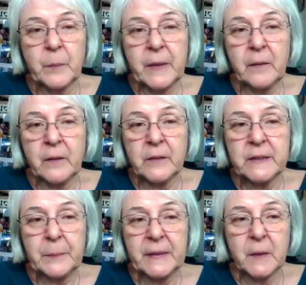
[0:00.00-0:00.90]
Peter's
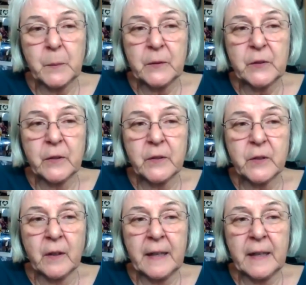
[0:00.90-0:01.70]
Episcopal Church on